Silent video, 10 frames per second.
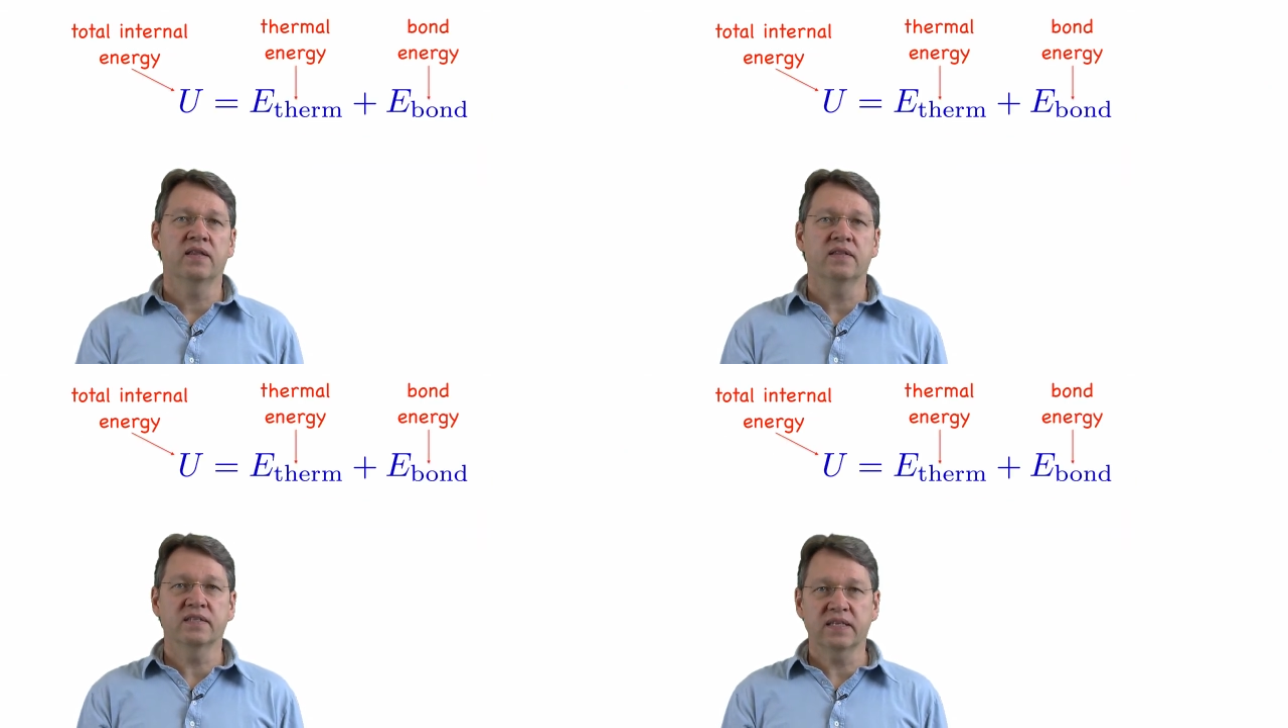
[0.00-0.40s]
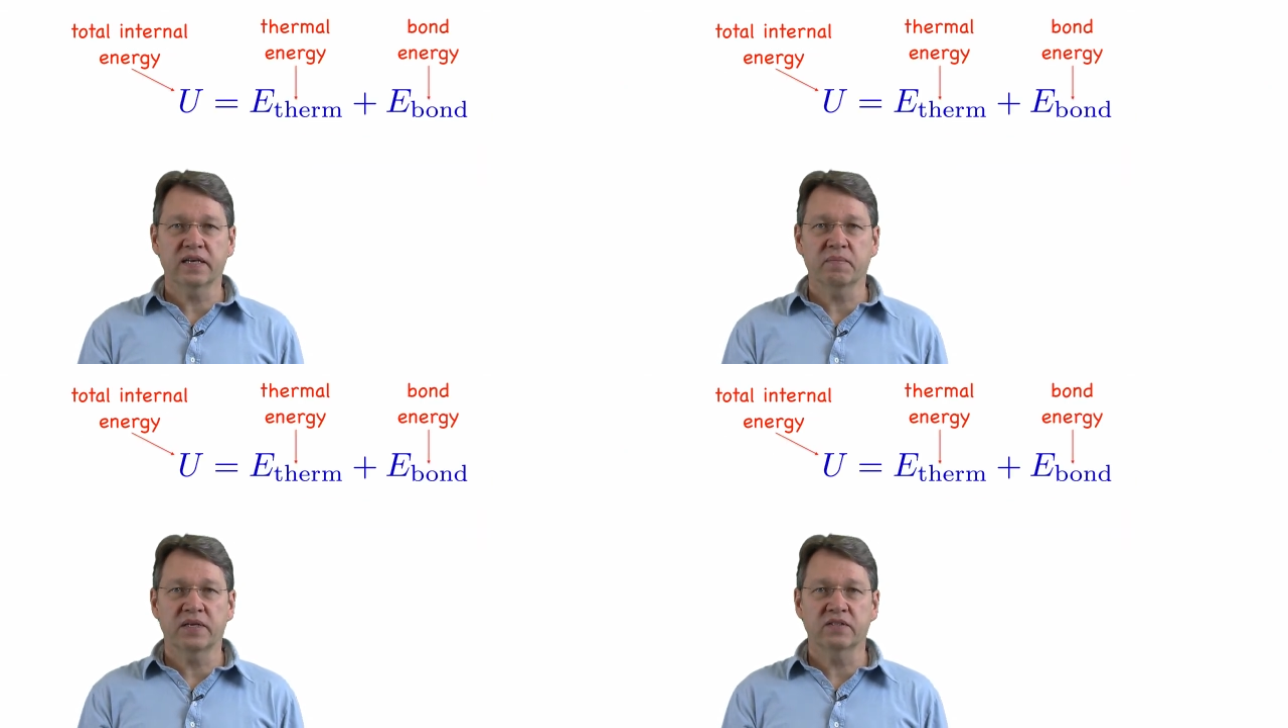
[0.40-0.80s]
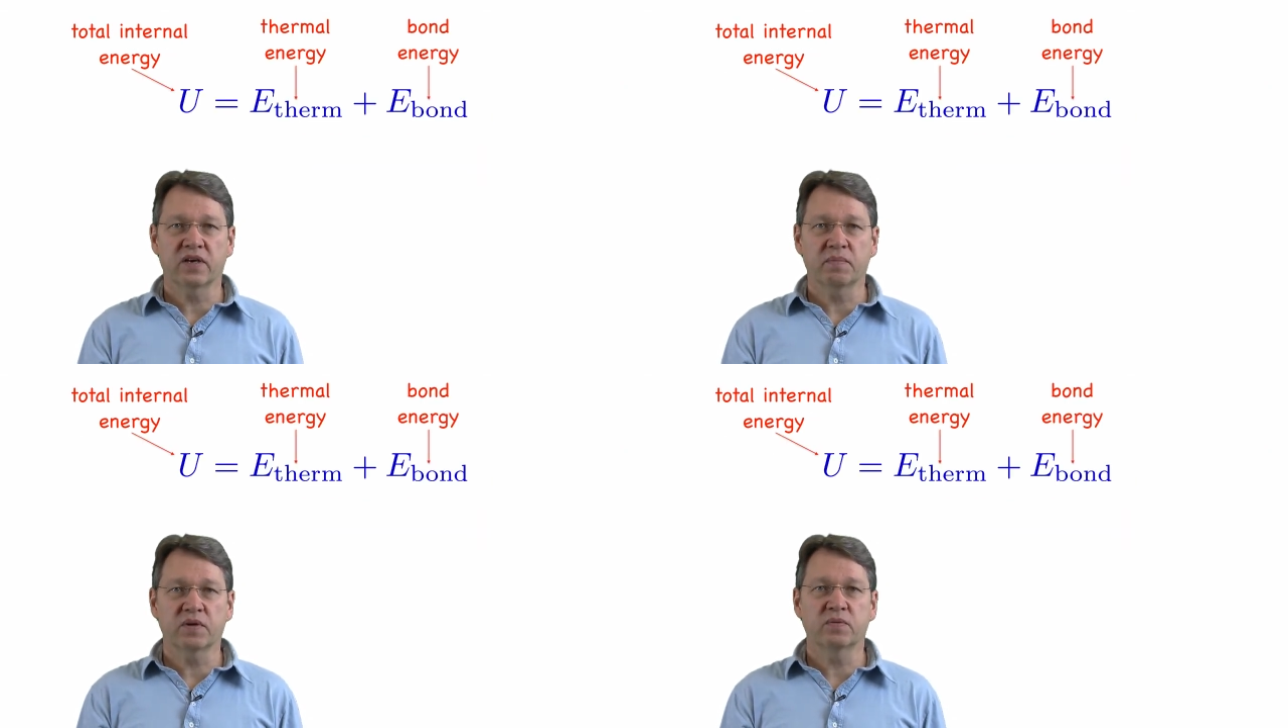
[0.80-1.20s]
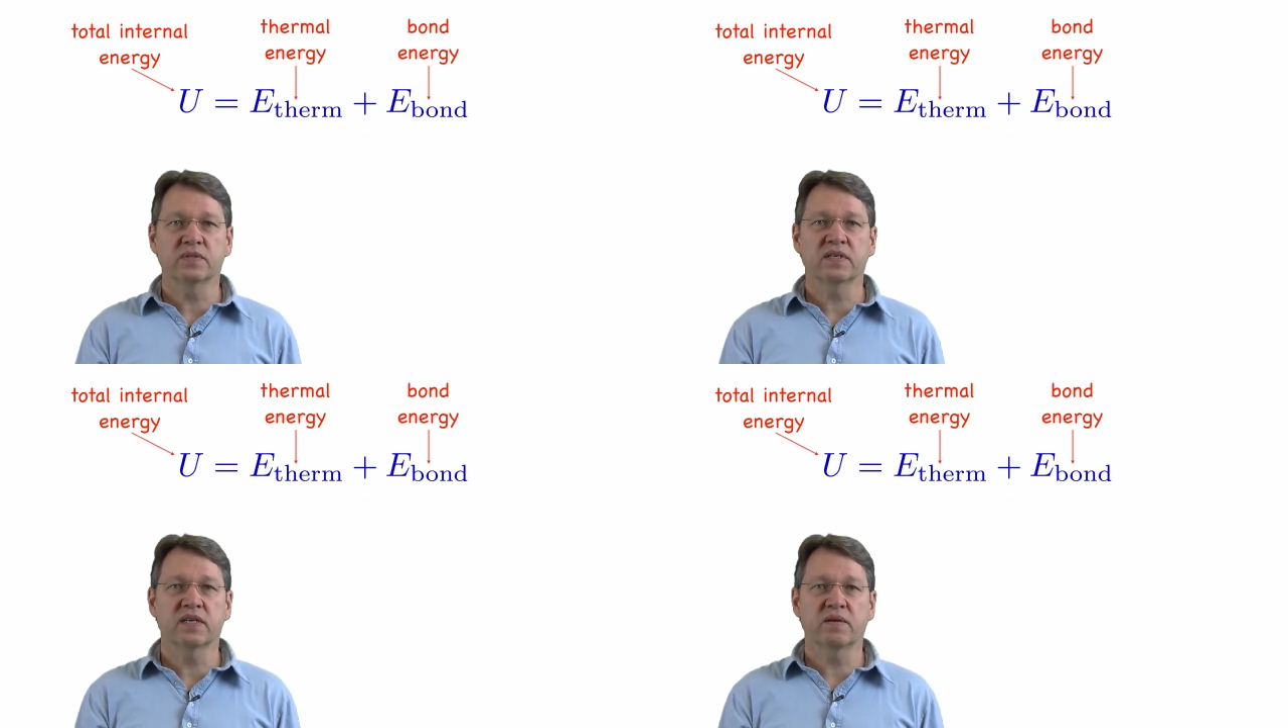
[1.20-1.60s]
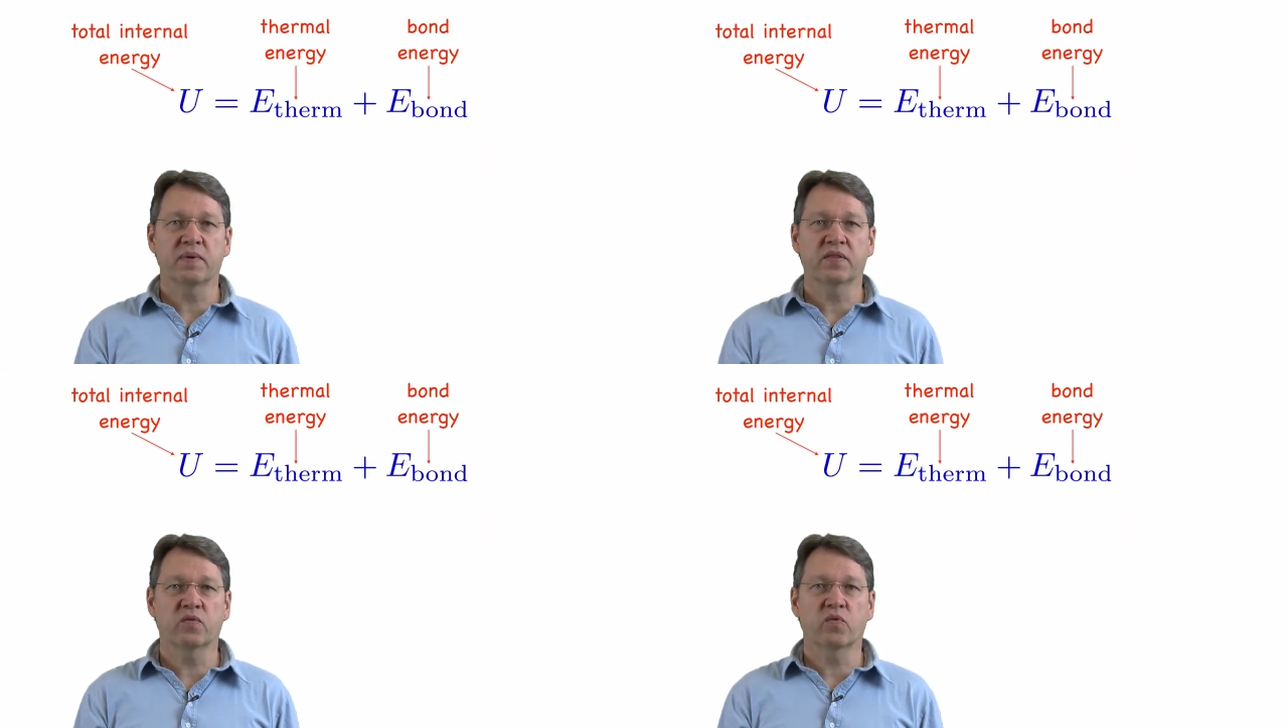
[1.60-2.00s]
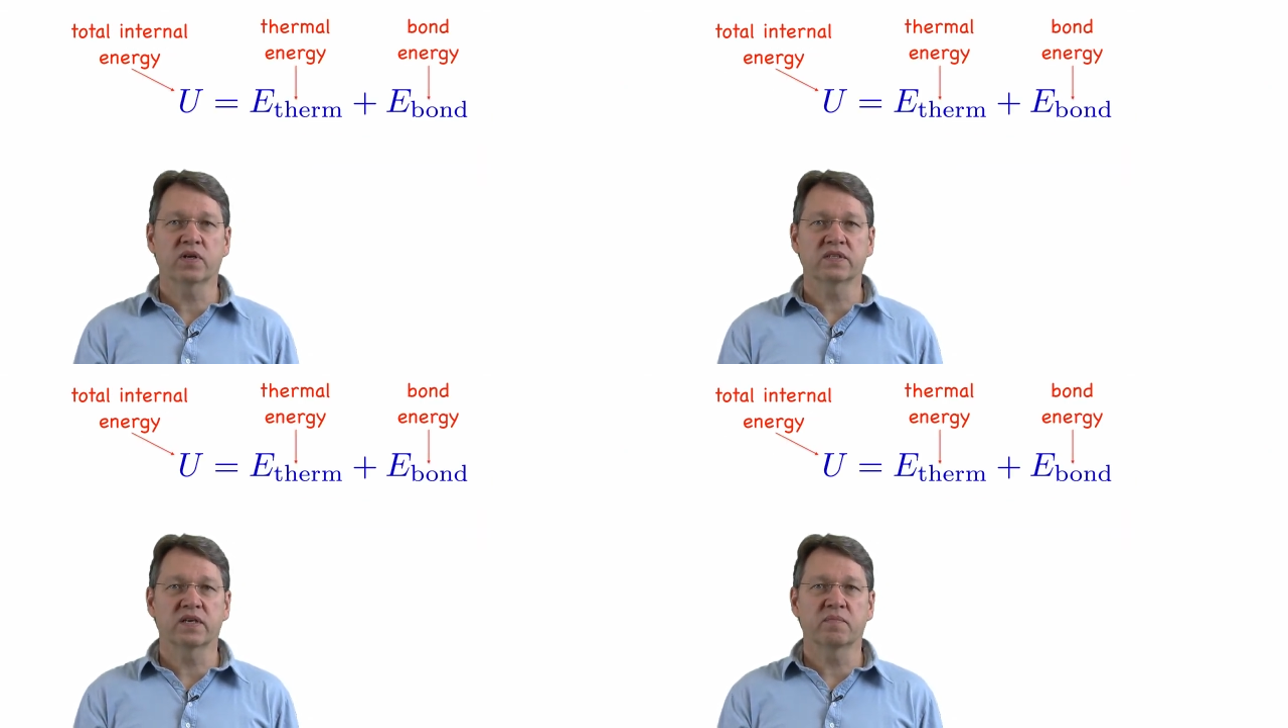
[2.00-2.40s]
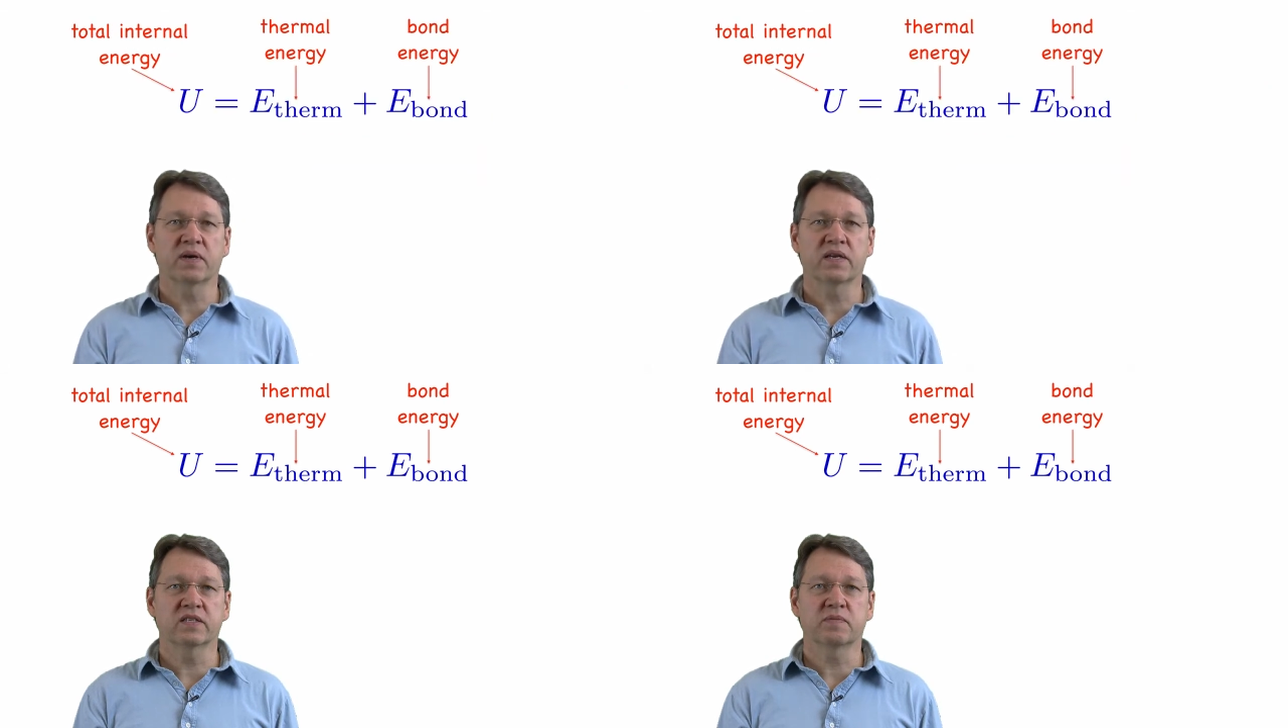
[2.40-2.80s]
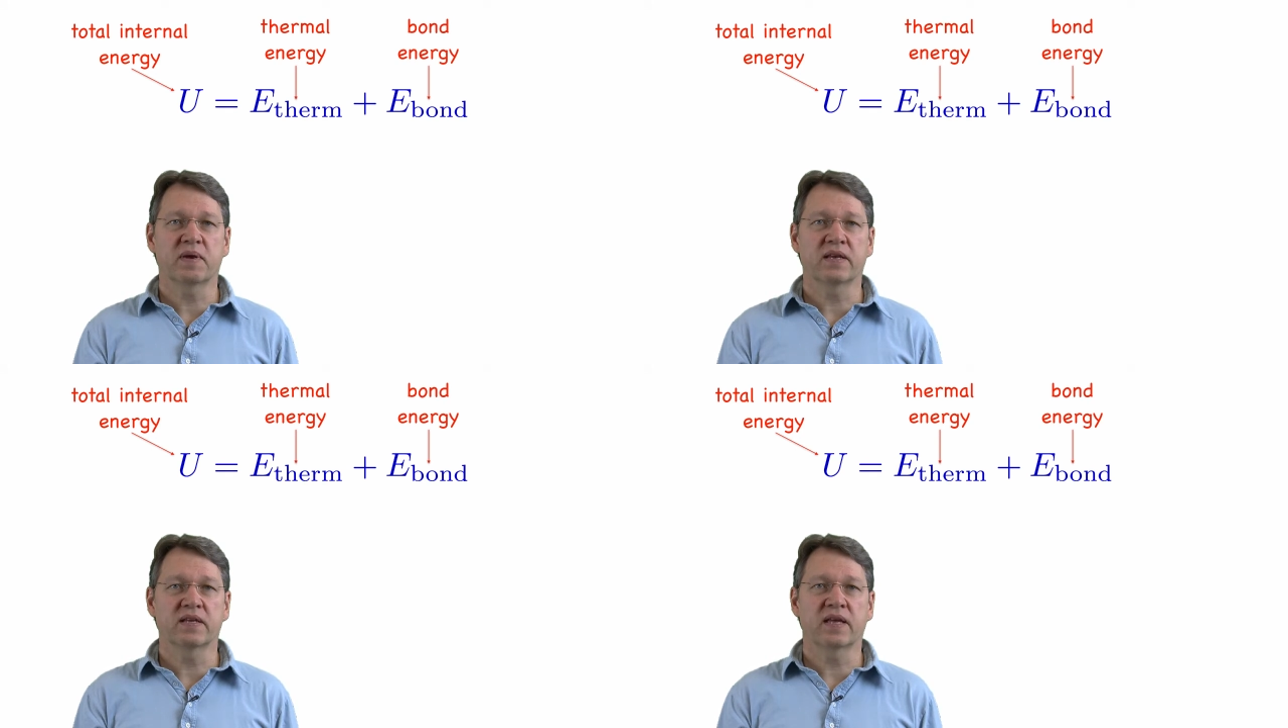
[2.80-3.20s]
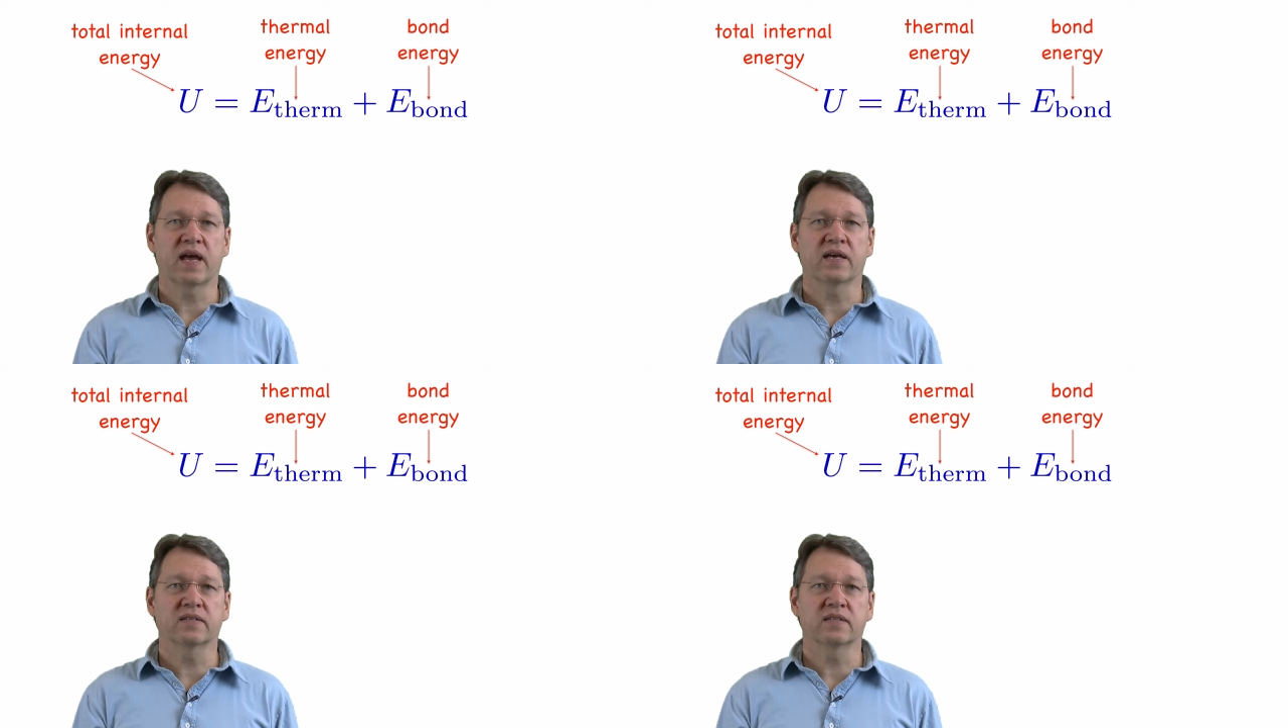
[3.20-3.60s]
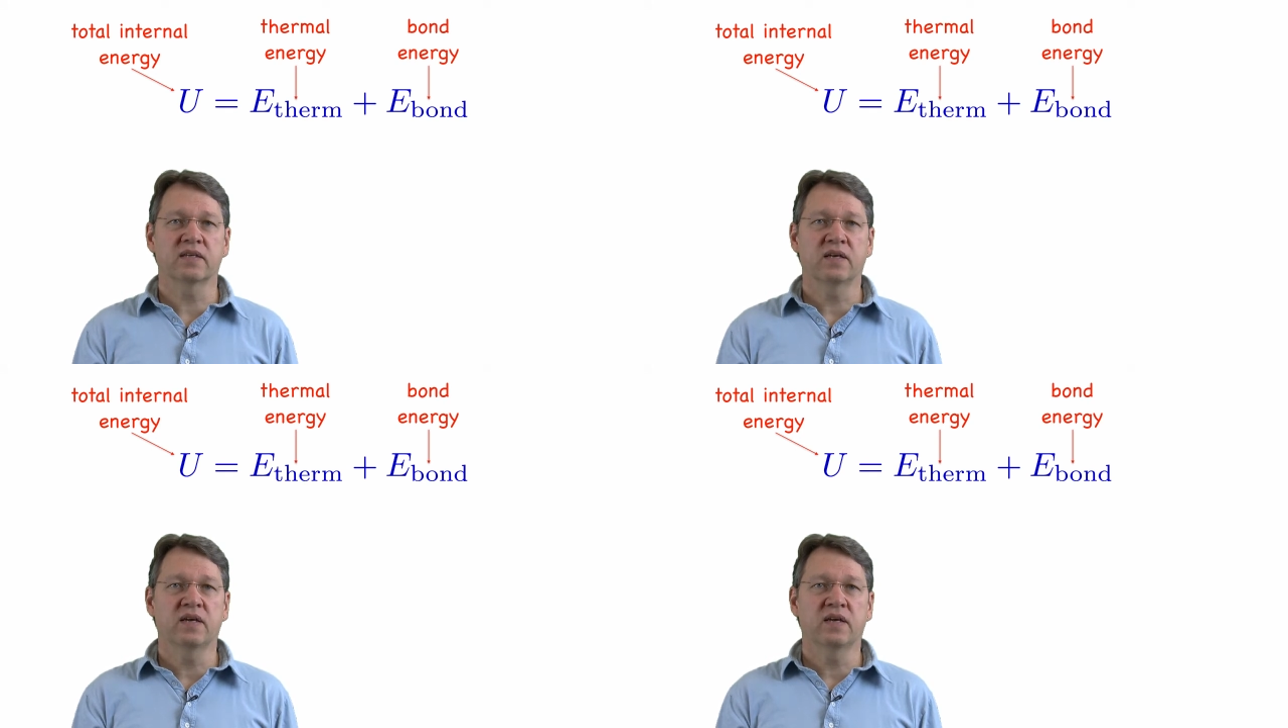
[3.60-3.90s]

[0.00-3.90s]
The second main topic was thinking about the work done by an expanding gas.